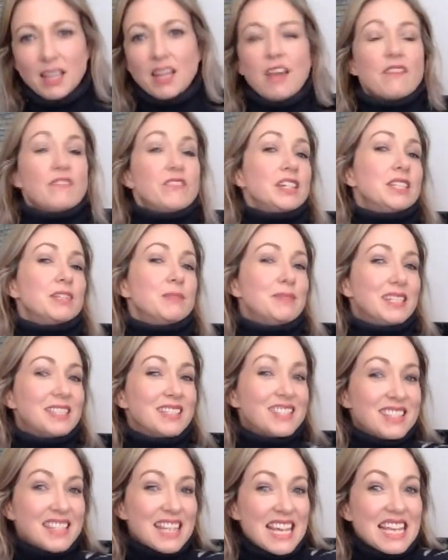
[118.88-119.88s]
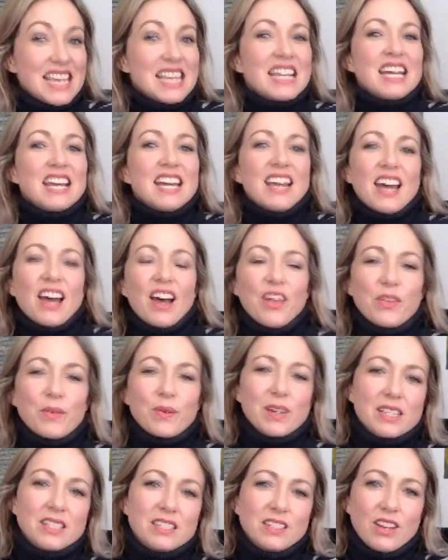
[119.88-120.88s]
vitamin C,
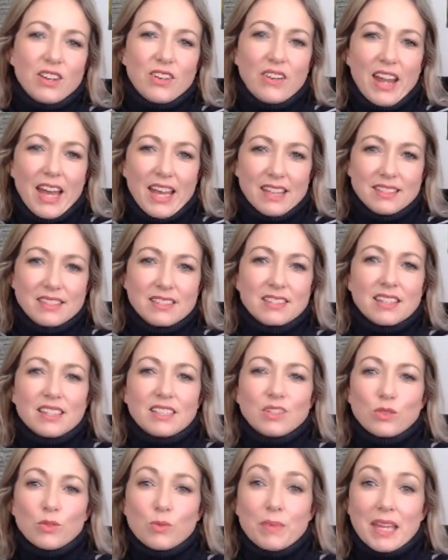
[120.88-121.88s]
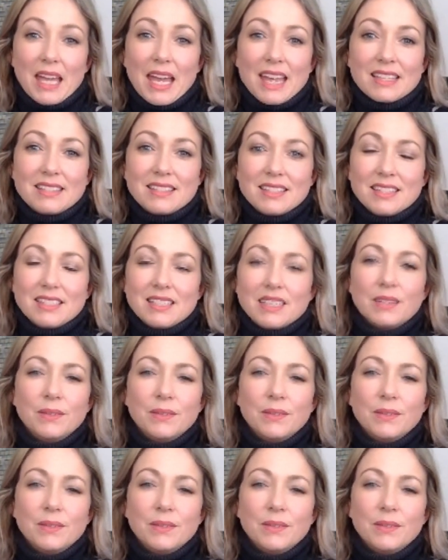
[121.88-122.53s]
otherwise known as ascorbic acid.